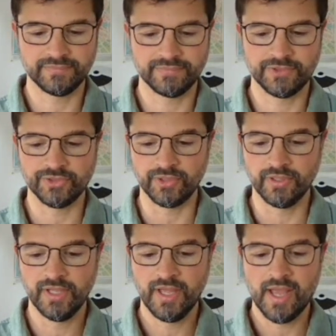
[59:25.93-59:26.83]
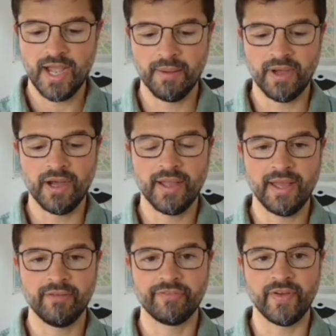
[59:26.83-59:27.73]
Sure. I
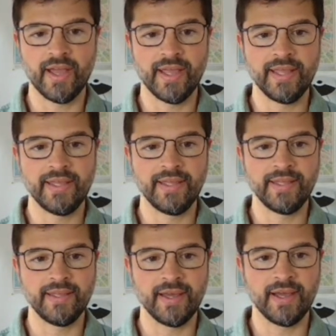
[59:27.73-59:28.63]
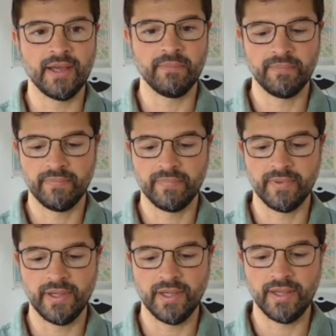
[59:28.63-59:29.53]
have a
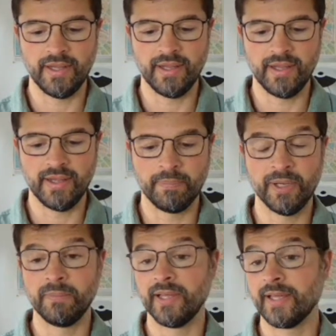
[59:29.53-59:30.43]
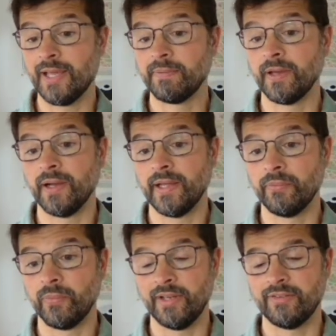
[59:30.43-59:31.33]
public
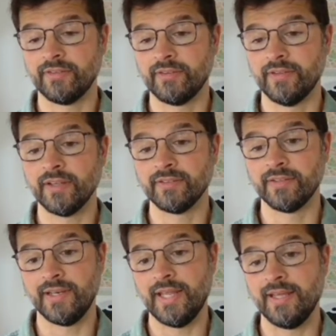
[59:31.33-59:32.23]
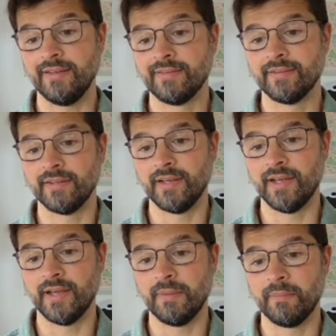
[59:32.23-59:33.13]
API which doesn't need
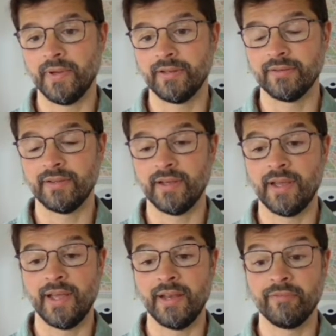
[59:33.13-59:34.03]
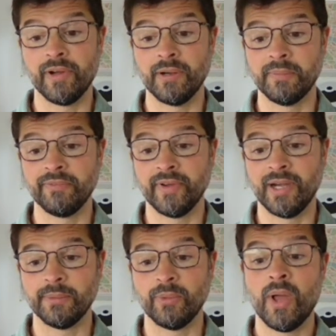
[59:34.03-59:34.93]
an environment
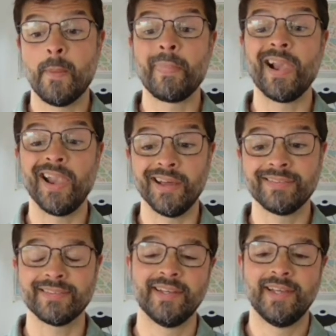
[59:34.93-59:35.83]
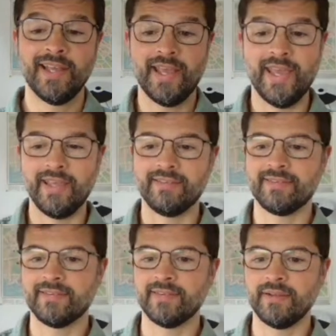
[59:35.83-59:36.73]
variable. Plus,
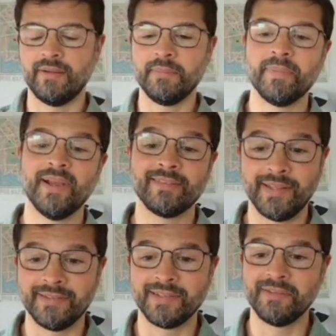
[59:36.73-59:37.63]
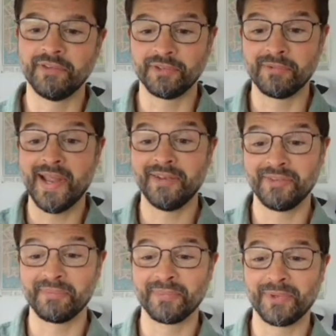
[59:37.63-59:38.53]
basically it delivers a
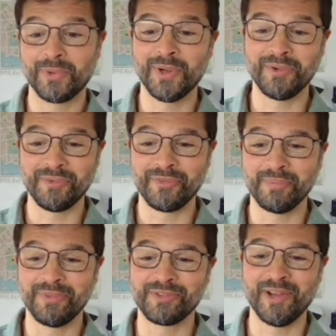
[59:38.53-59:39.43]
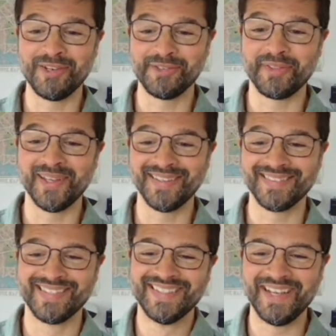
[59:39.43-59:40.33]
random quote from Stranger
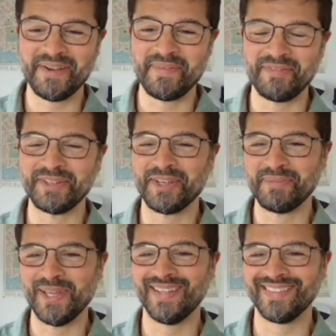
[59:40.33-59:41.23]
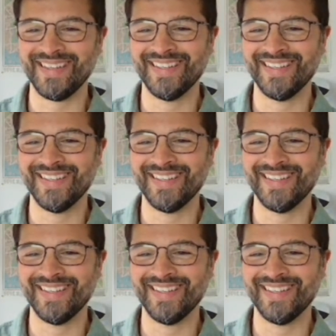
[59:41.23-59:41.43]
Things every time you hit it.